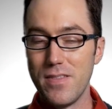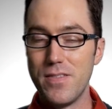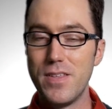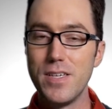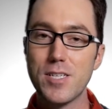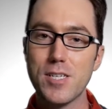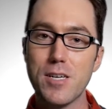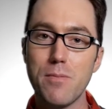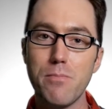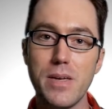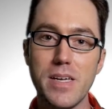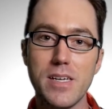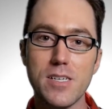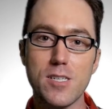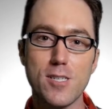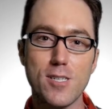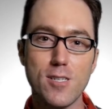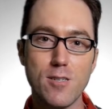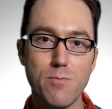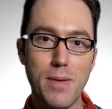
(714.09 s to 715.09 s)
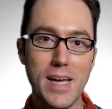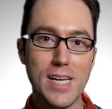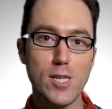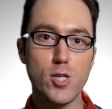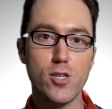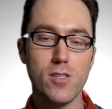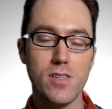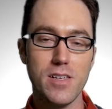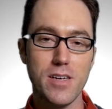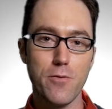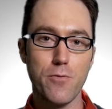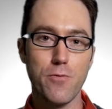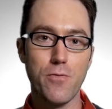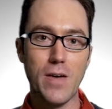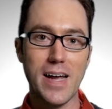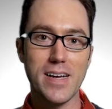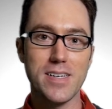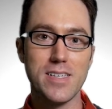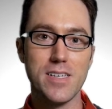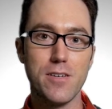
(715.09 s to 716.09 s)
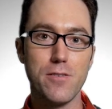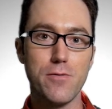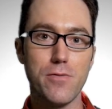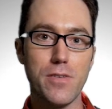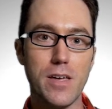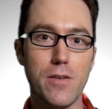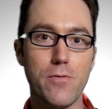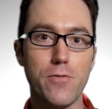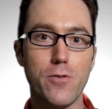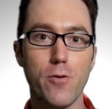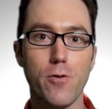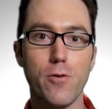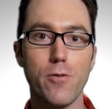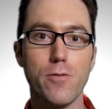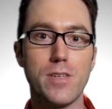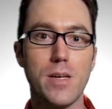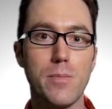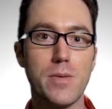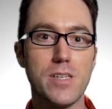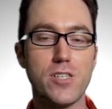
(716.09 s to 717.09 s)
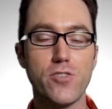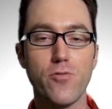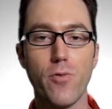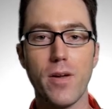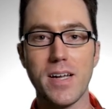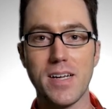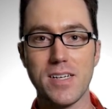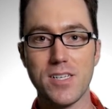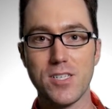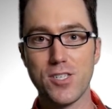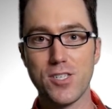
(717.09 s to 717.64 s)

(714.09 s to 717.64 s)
This can be especially effective if you're demonstrating